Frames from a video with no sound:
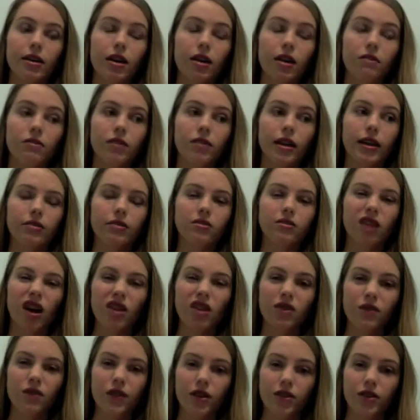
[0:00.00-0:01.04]
like not the
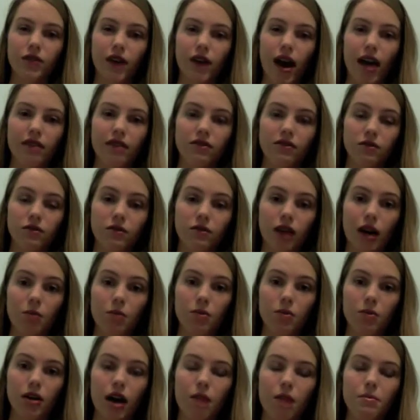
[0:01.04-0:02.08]
Fierce Five, that were
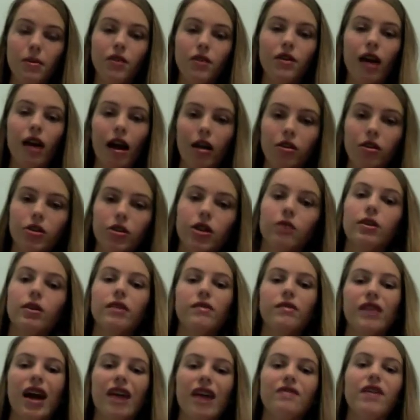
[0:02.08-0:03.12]
coming around, you know, giving
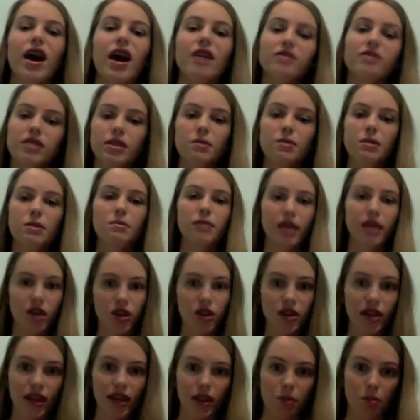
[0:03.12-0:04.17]
high fives to the people that couldn't
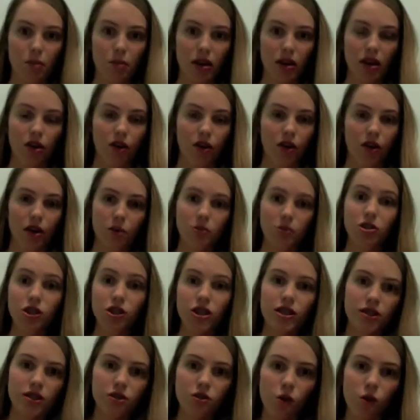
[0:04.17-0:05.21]
get the meet and greet, which
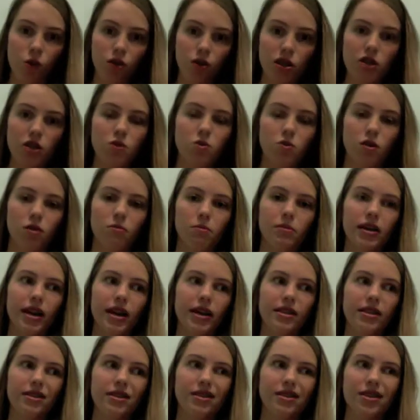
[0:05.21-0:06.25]
is totally cool
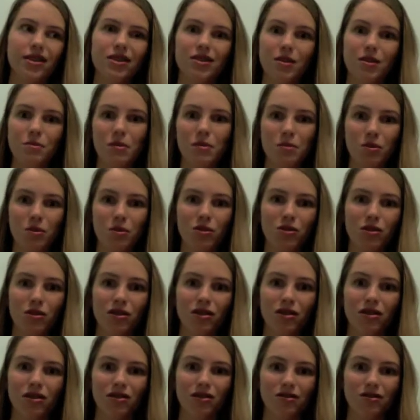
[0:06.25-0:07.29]
because there are some people who
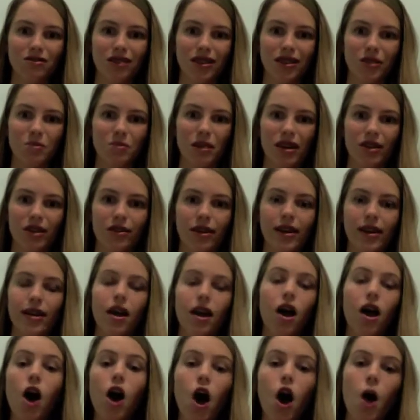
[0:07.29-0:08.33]
couldn't get the meet and greet.
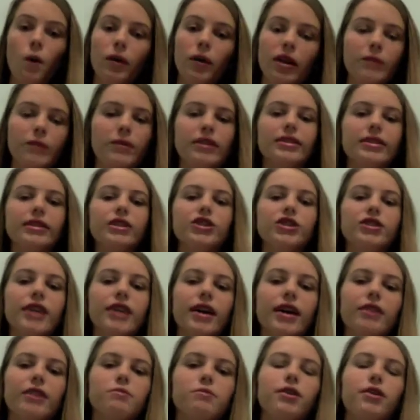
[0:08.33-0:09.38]
Well, anyways, Alicia
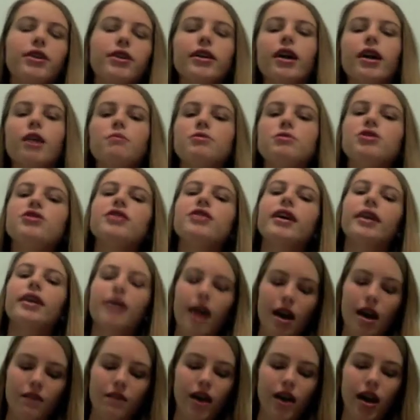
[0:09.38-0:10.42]
Sacramone comes, she's like, high
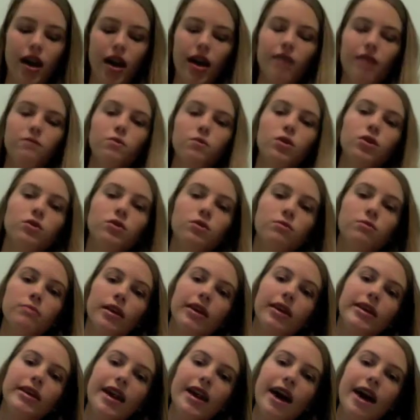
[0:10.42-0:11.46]
five, woo, I'm
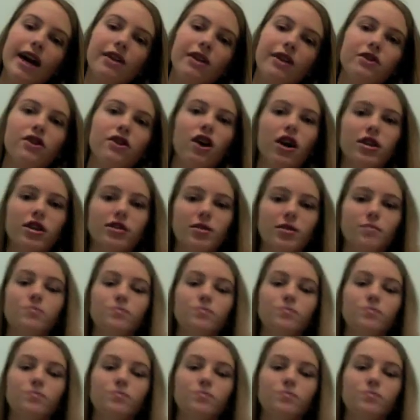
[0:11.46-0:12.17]
like, yeah, you're awesome.